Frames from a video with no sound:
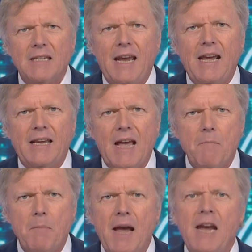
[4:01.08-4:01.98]
scare
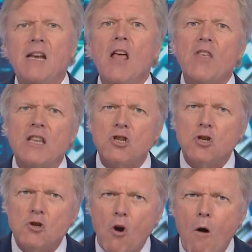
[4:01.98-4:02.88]
campaign, then
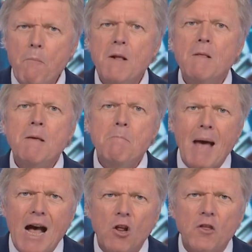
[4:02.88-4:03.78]
stop
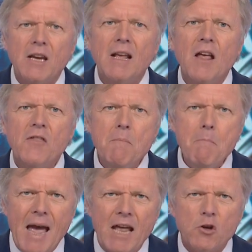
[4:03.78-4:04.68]
mouthing the
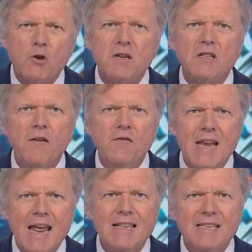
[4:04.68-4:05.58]
mantras of
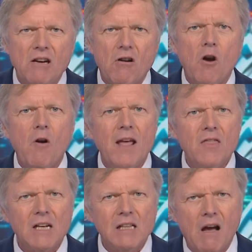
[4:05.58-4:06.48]
net zero
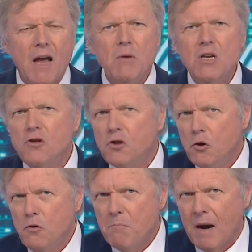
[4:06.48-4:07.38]
and the climate
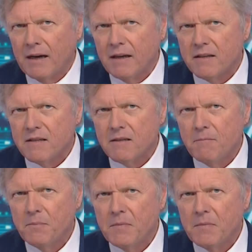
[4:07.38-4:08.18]
doomongers.